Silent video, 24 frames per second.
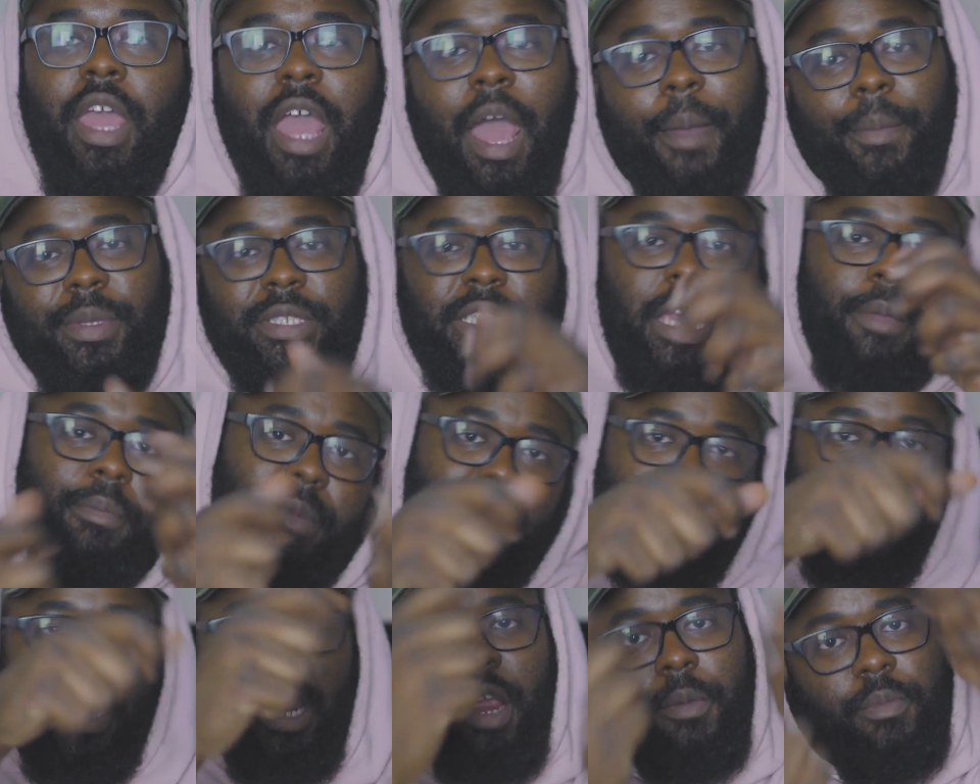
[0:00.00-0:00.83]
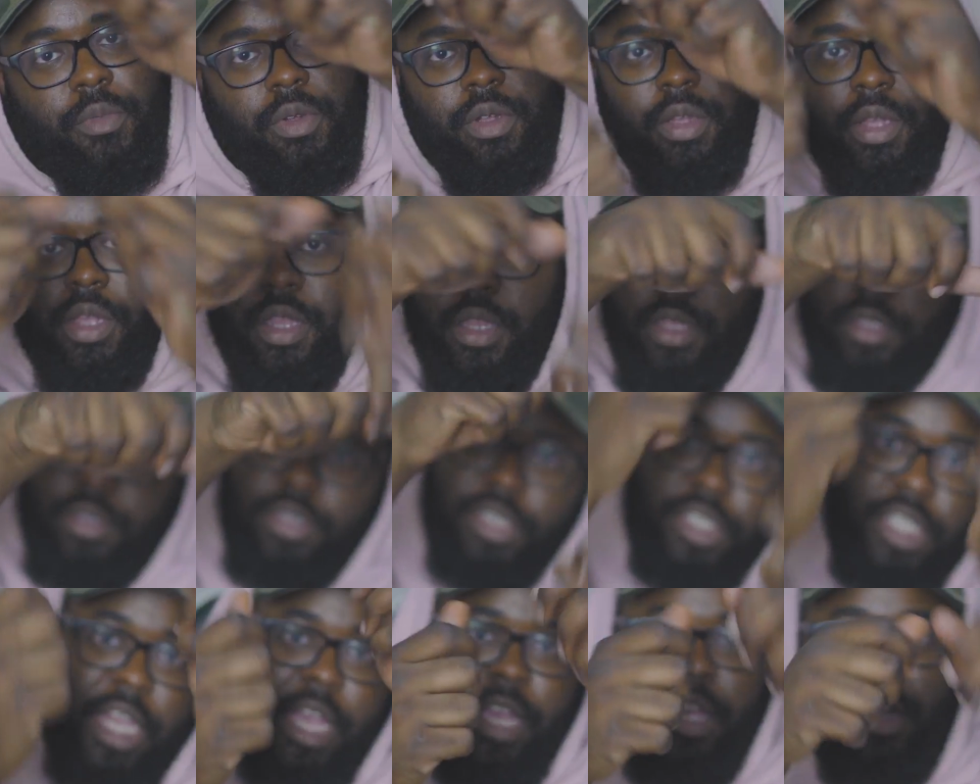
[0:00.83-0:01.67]
I'm gonna take my camera and
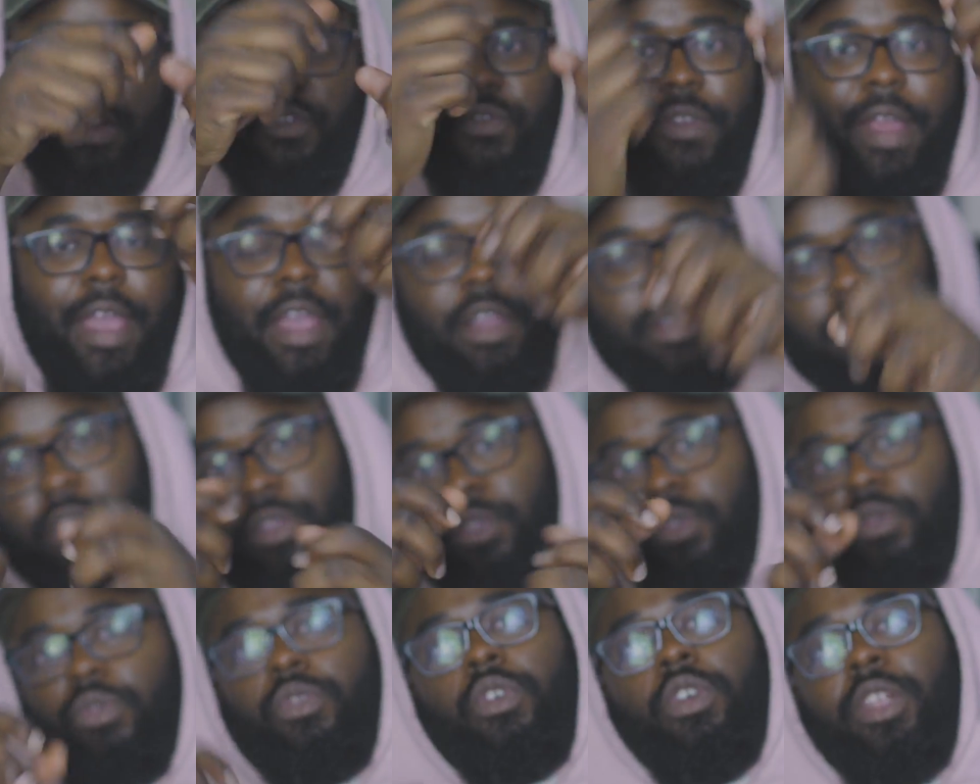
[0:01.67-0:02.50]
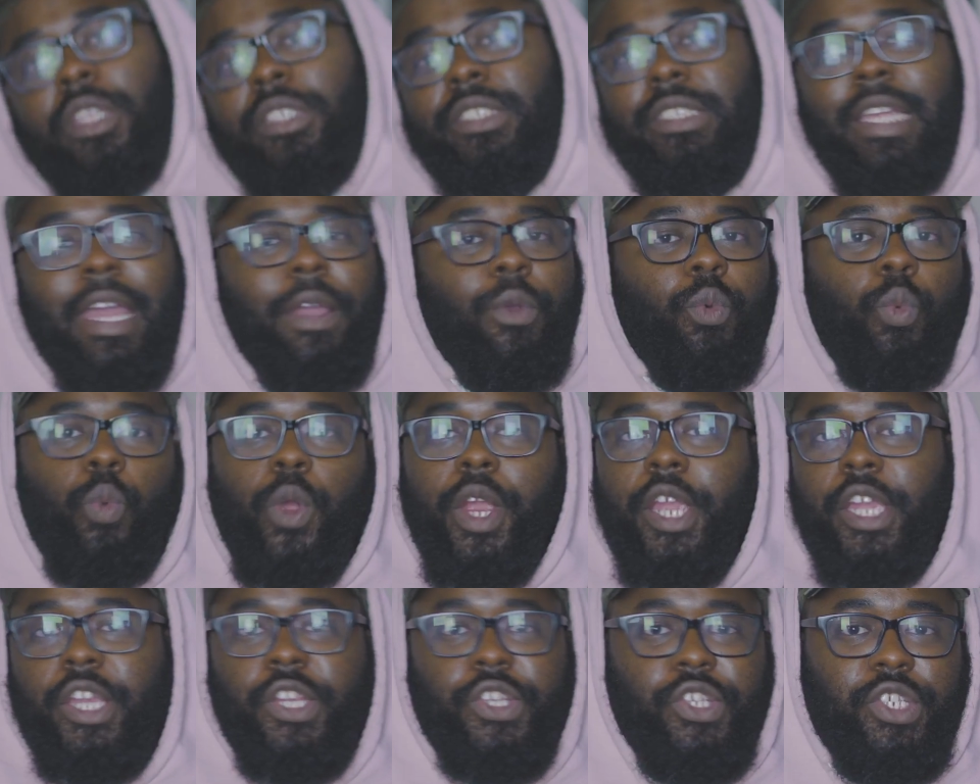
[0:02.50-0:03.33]
shake it around and do all this like
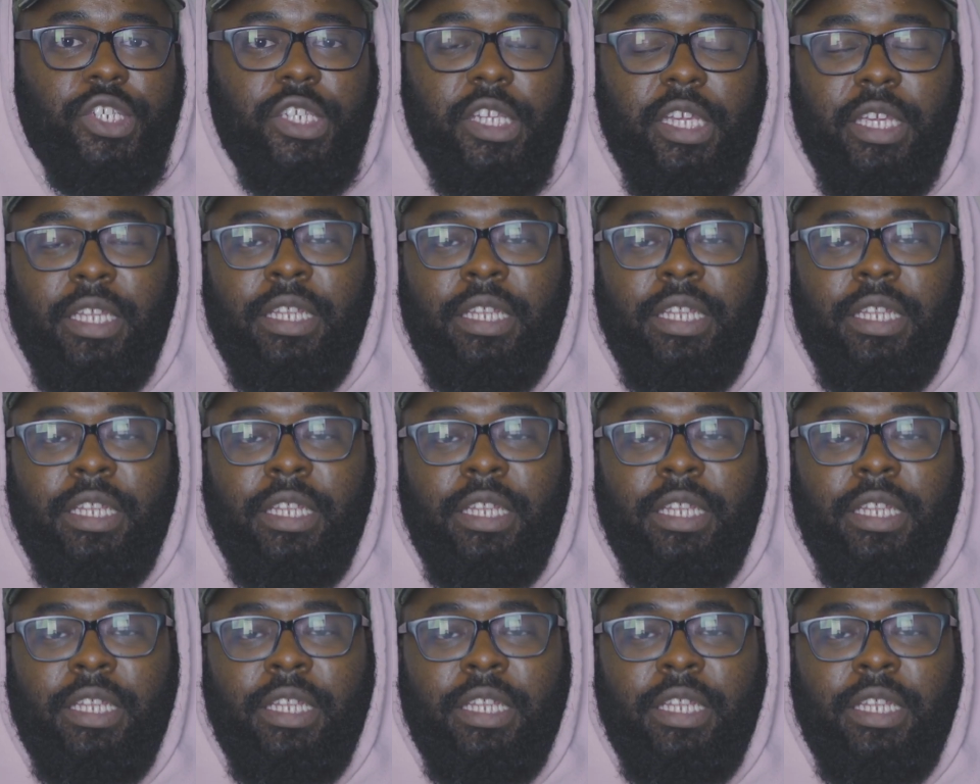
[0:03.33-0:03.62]
weird shit